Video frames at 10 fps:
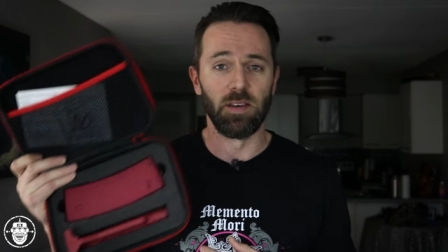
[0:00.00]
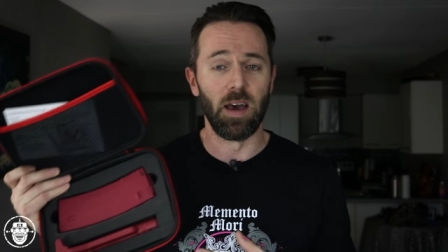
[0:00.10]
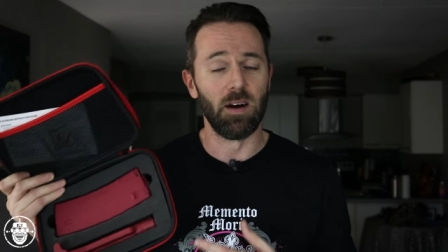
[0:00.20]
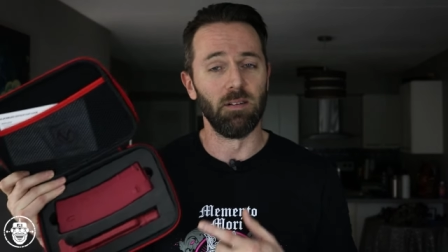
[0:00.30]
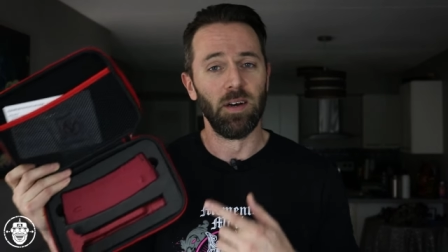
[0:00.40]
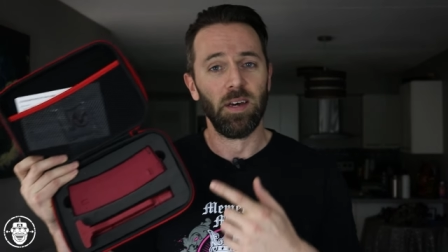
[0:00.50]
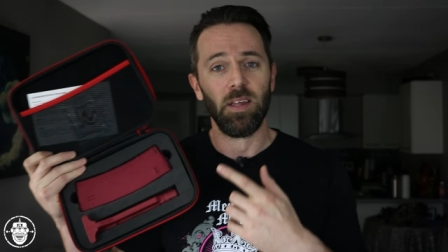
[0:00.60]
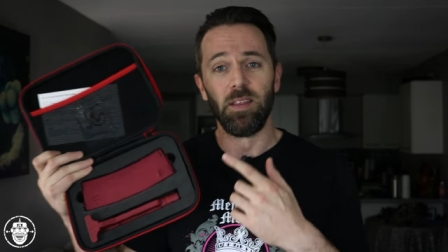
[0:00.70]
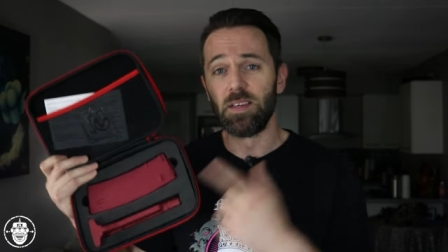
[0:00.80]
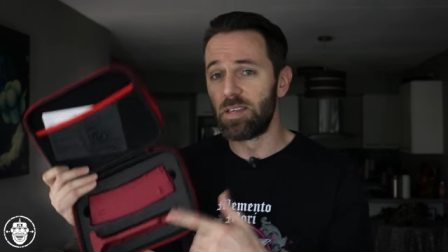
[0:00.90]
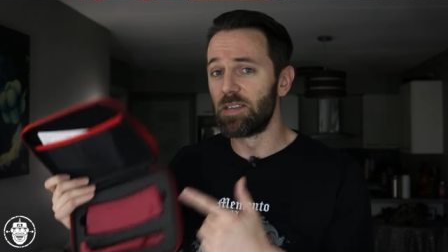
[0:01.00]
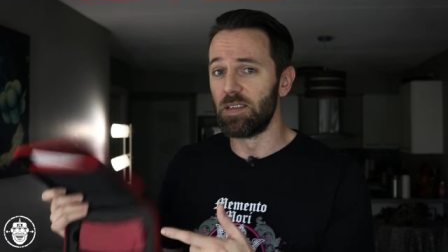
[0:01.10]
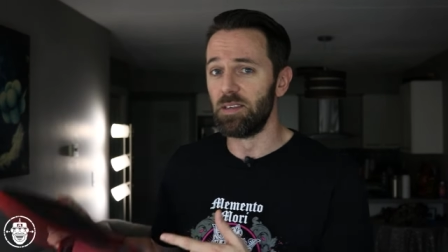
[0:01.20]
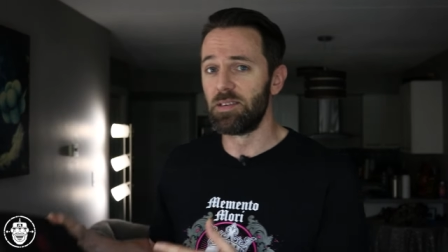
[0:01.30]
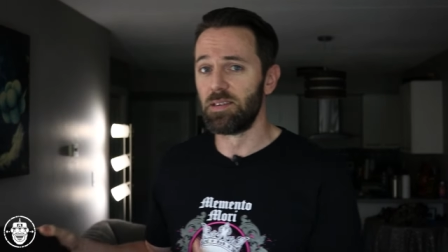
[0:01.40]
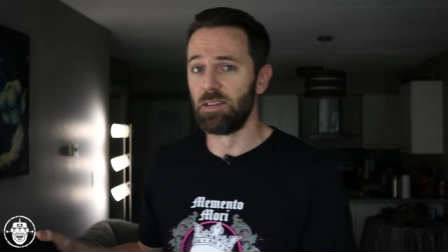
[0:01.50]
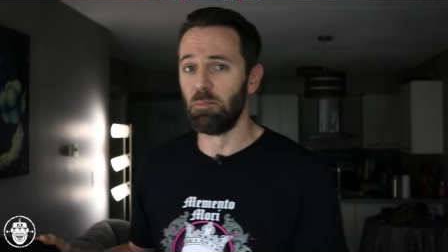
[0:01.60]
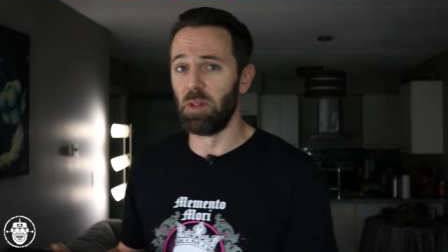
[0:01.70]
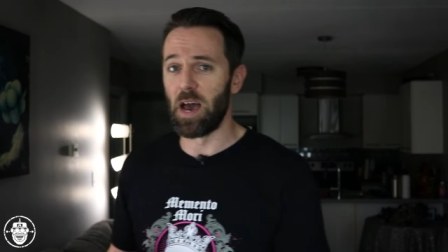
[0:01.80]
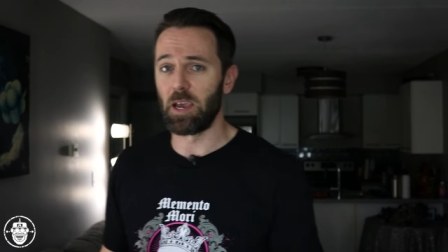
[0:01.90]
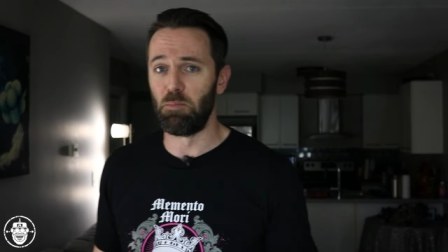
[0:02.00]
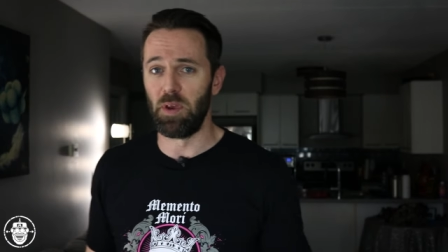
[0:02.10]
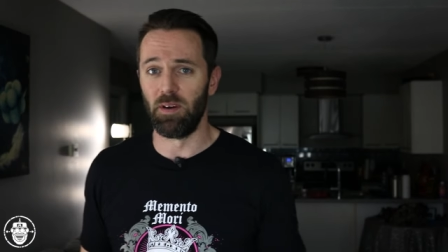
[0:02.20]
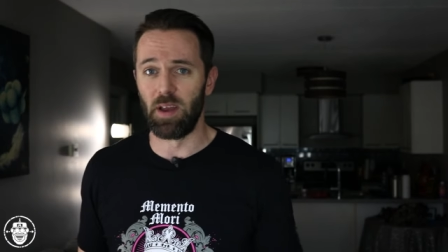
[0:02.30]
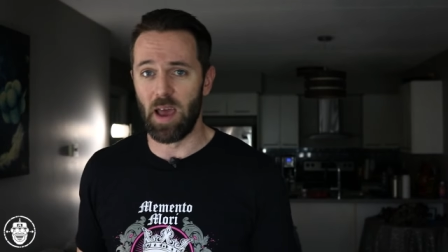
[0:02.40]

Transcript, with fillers: Now, this isn't the Blackbeard